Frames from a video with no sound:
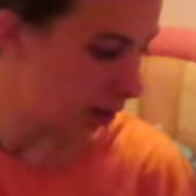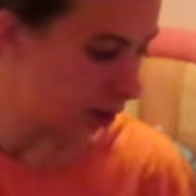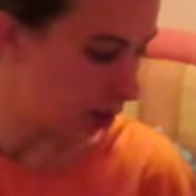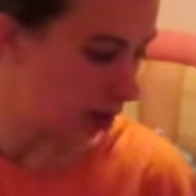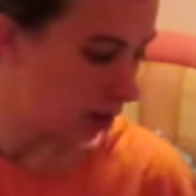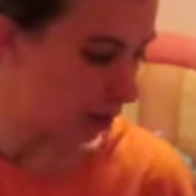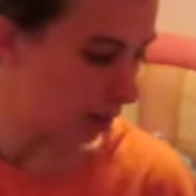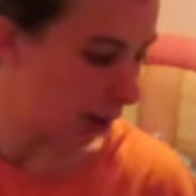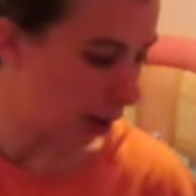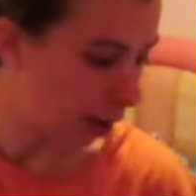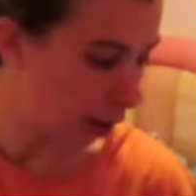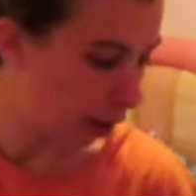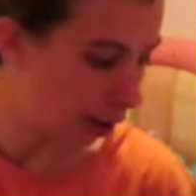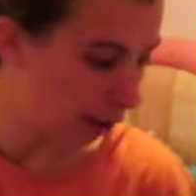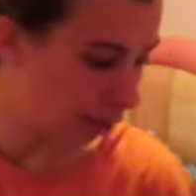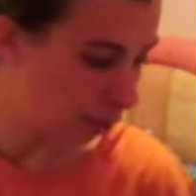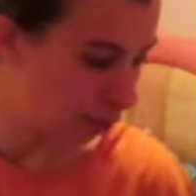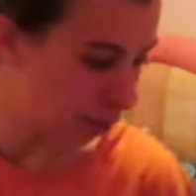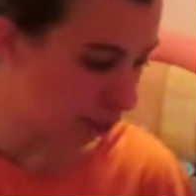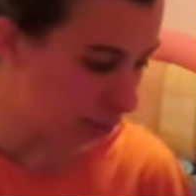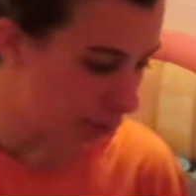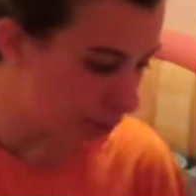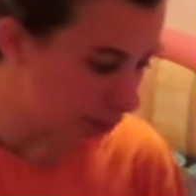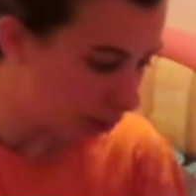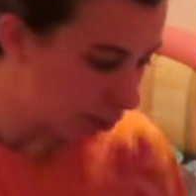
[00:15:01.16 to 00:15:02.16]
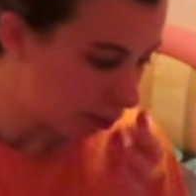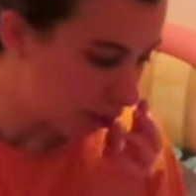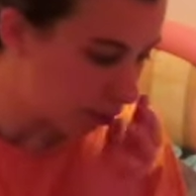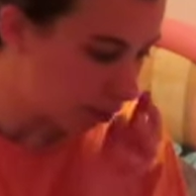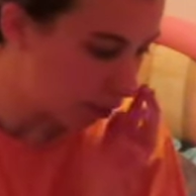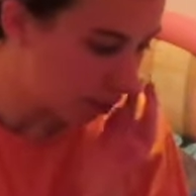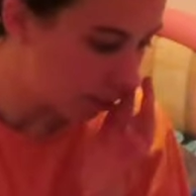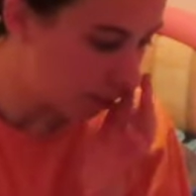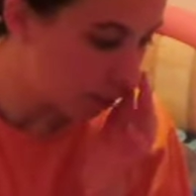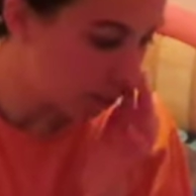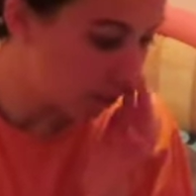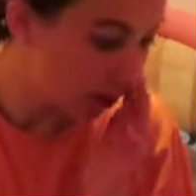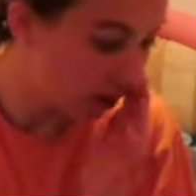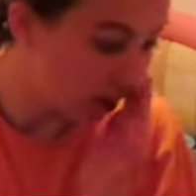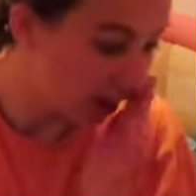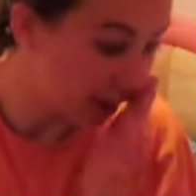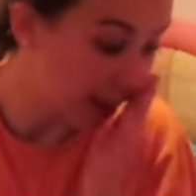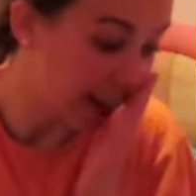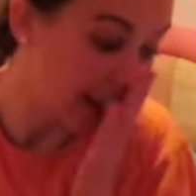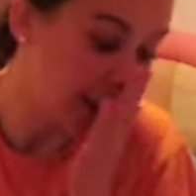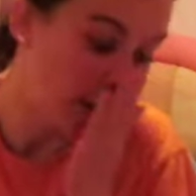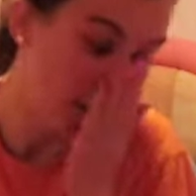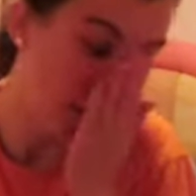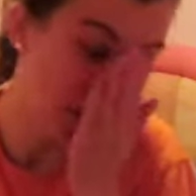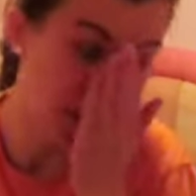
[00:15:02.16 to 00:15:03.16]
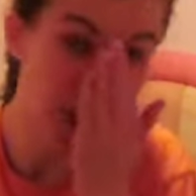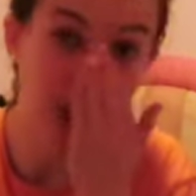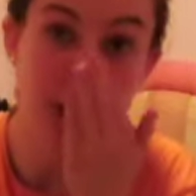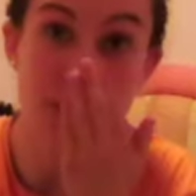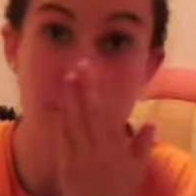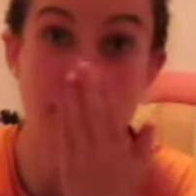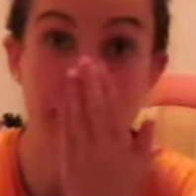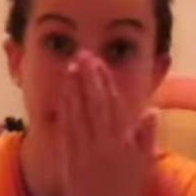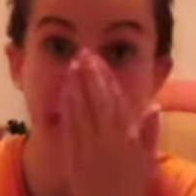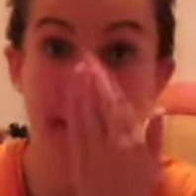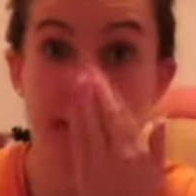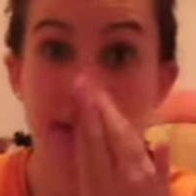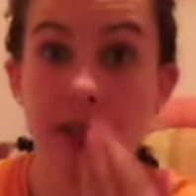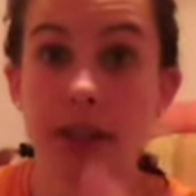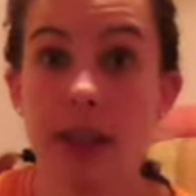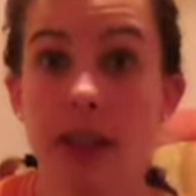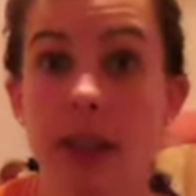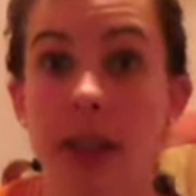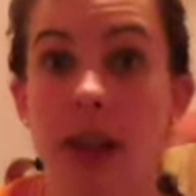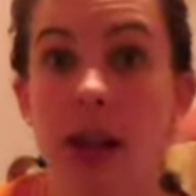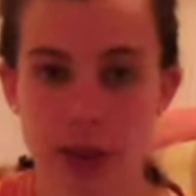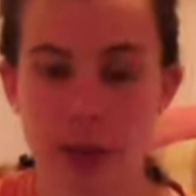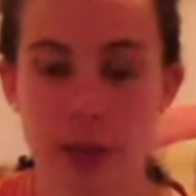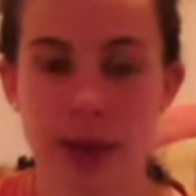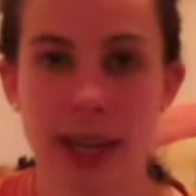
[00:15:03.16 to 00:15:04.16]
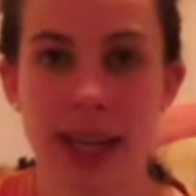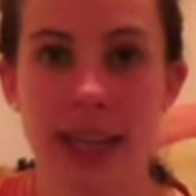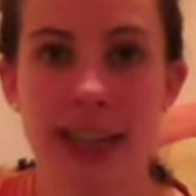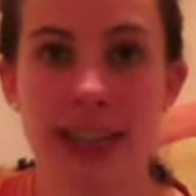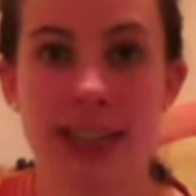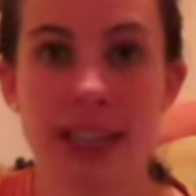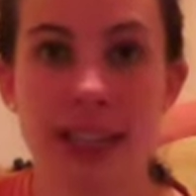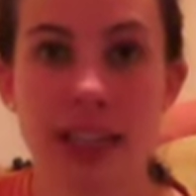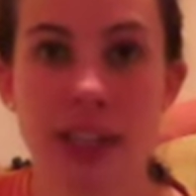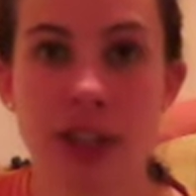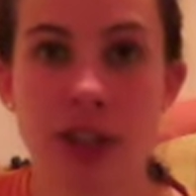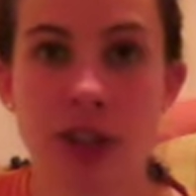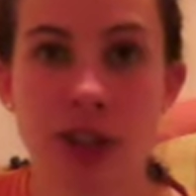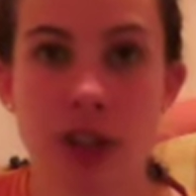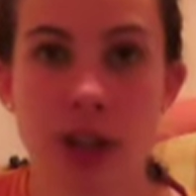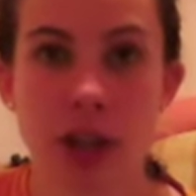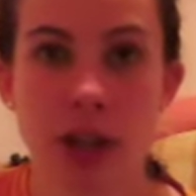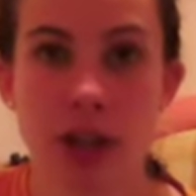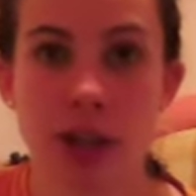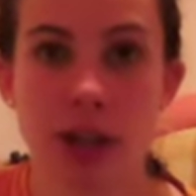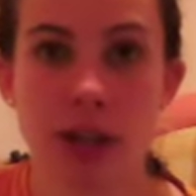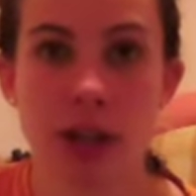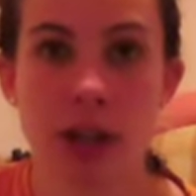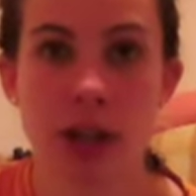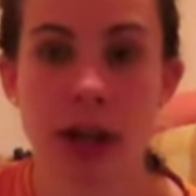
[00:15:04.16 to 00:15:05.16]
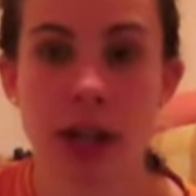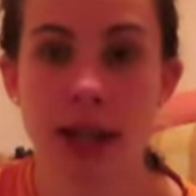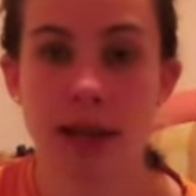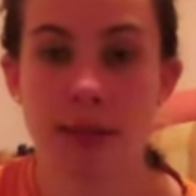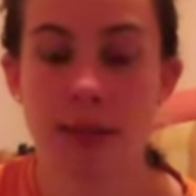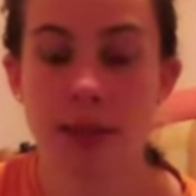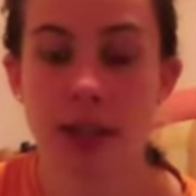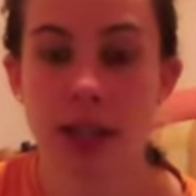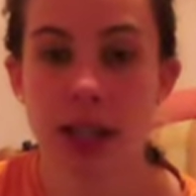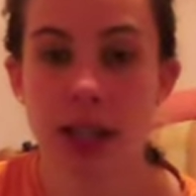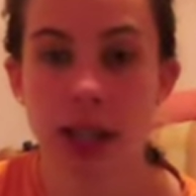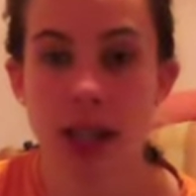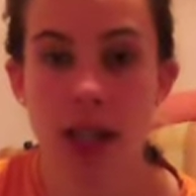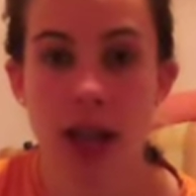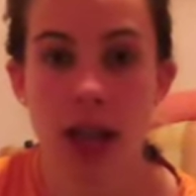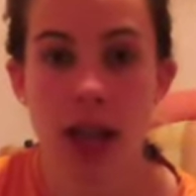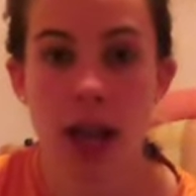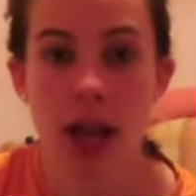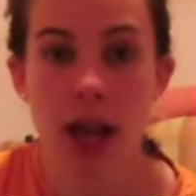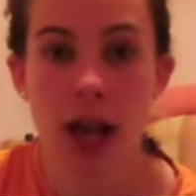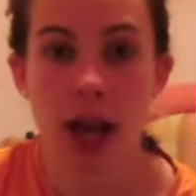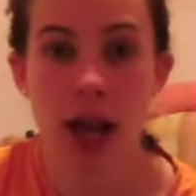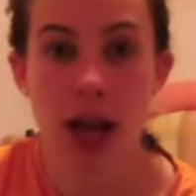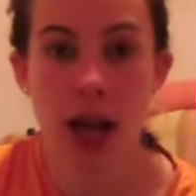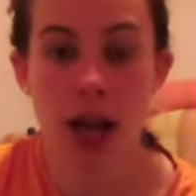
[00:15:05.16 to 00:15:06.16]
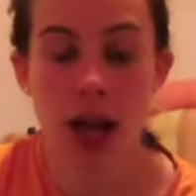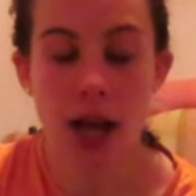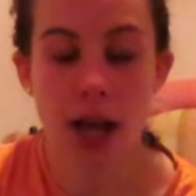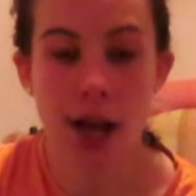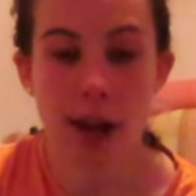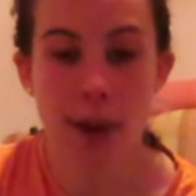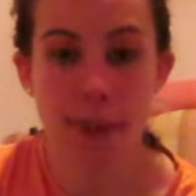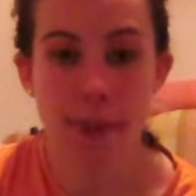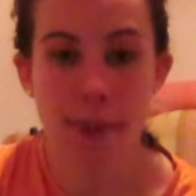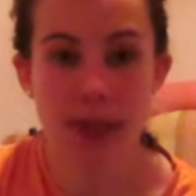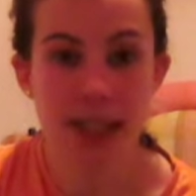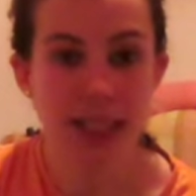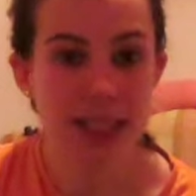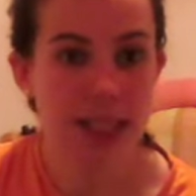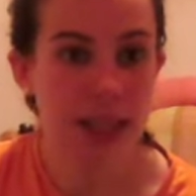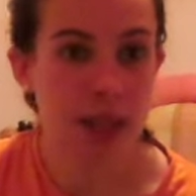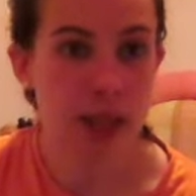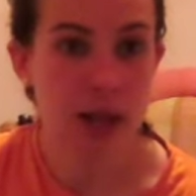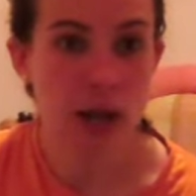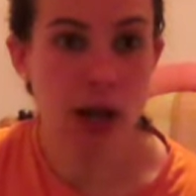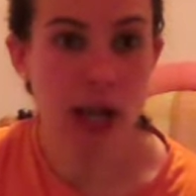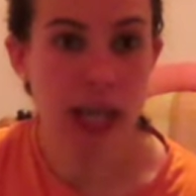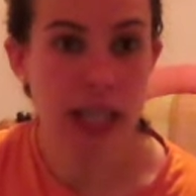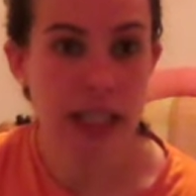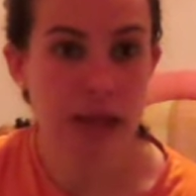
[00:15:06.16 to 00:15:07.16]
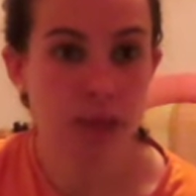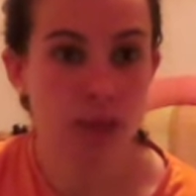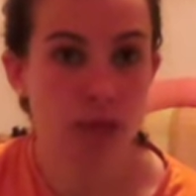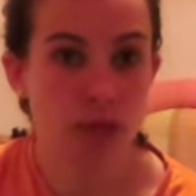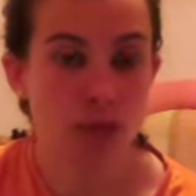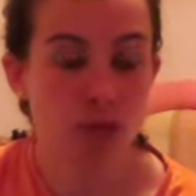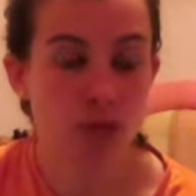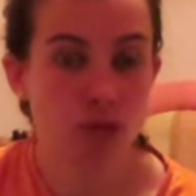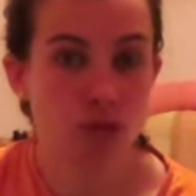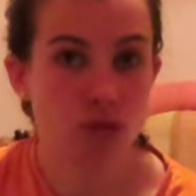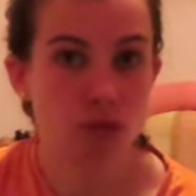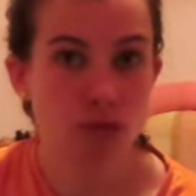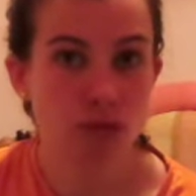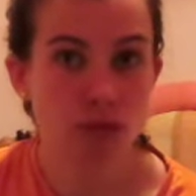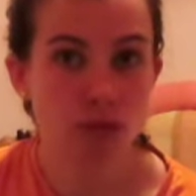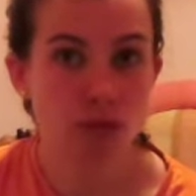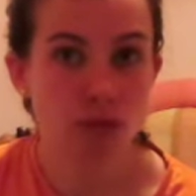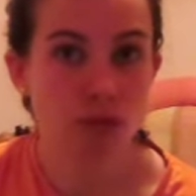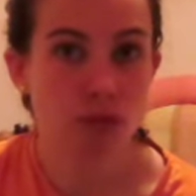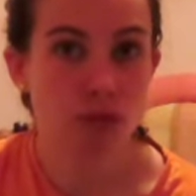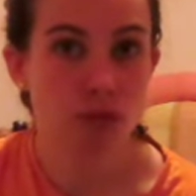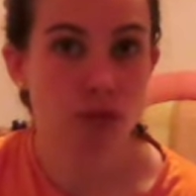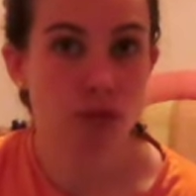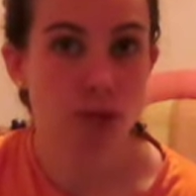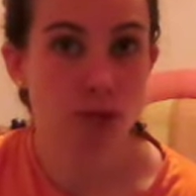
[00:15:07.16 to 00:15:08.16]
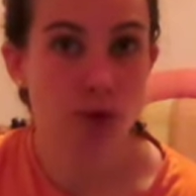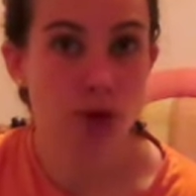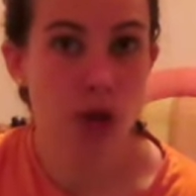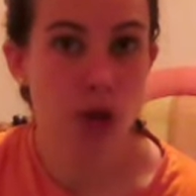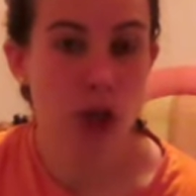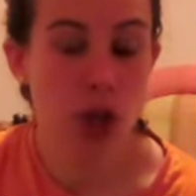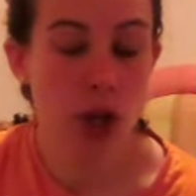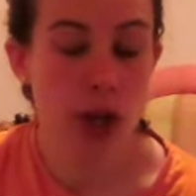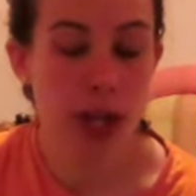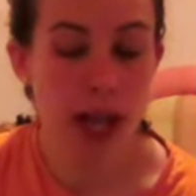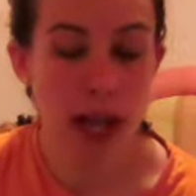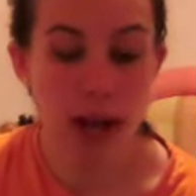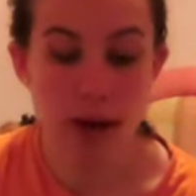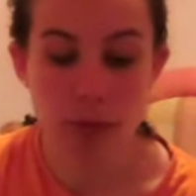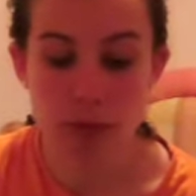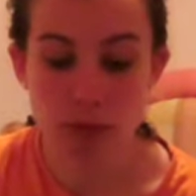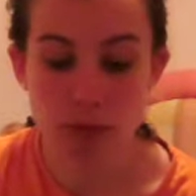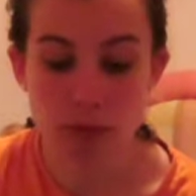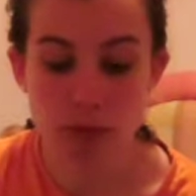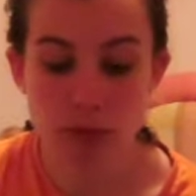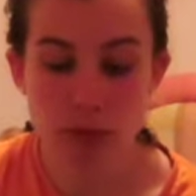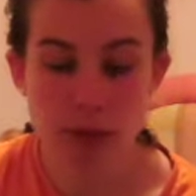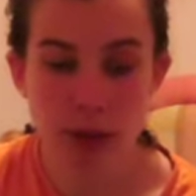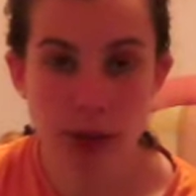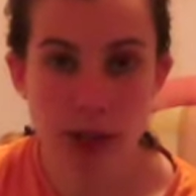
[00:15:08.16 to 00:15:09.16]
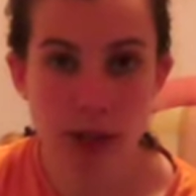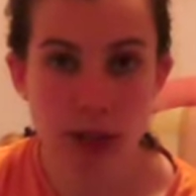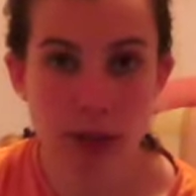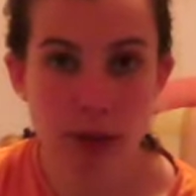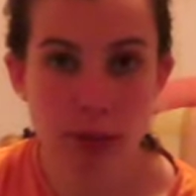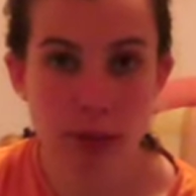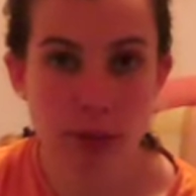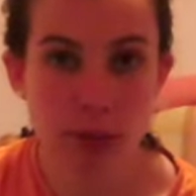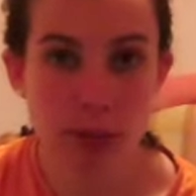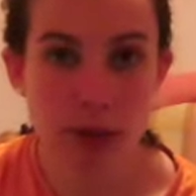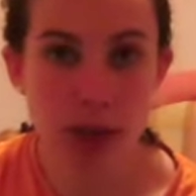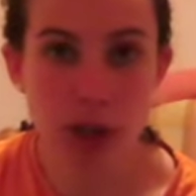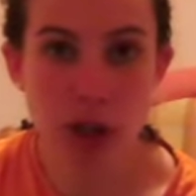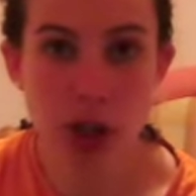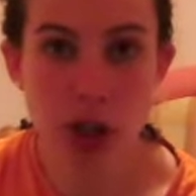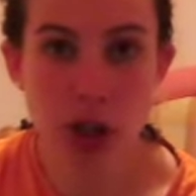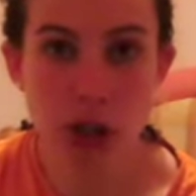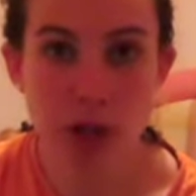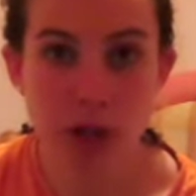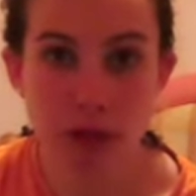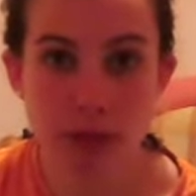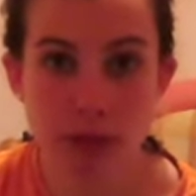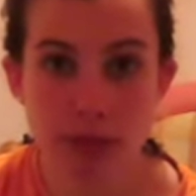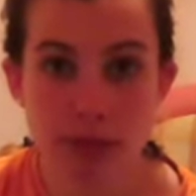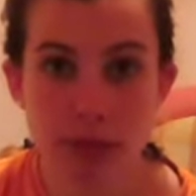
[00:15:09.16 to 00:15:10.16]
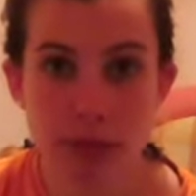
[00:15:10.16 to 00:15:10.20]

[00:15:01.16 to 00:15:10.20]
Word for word: because it's about half, okay, quarter to one. We had a decent show tonight. Um, decent night. So yeah, been good.